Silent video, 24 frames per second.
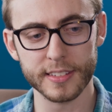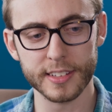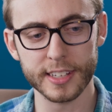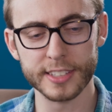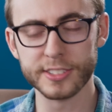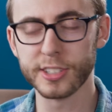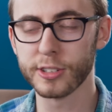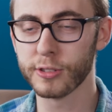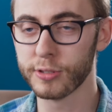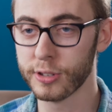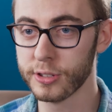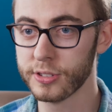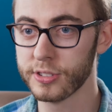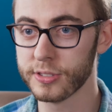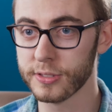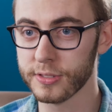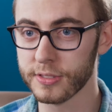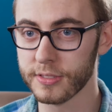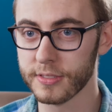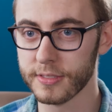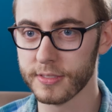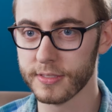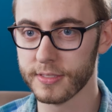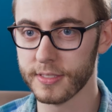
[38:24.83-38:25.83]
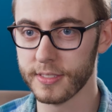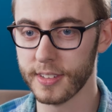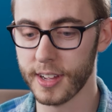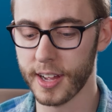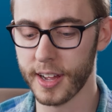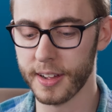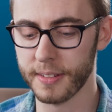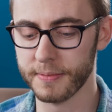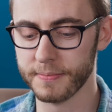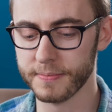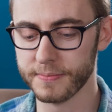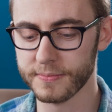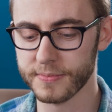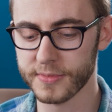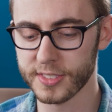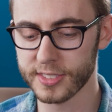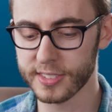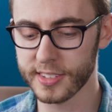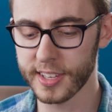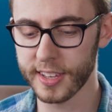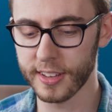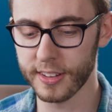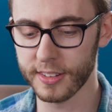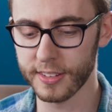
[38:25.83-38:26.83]
It's a crucial
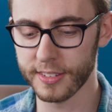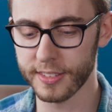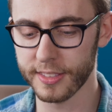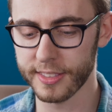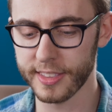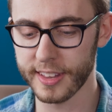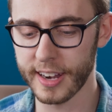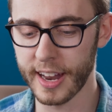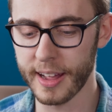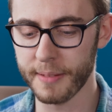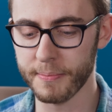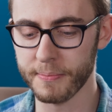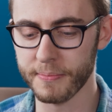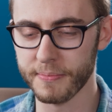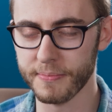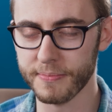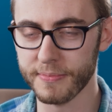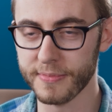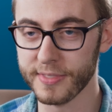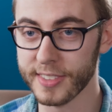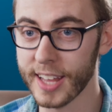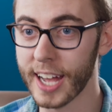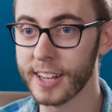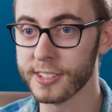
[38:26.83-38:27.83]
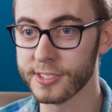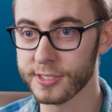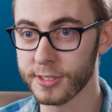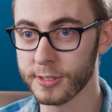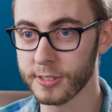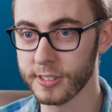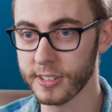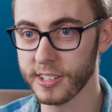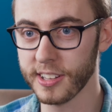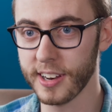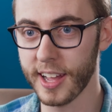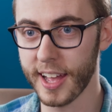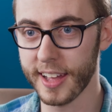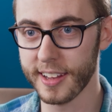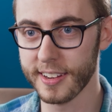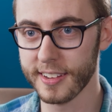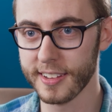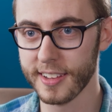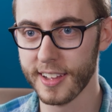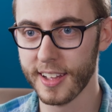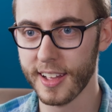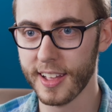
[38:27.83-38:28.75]
skill that I'm not so good at.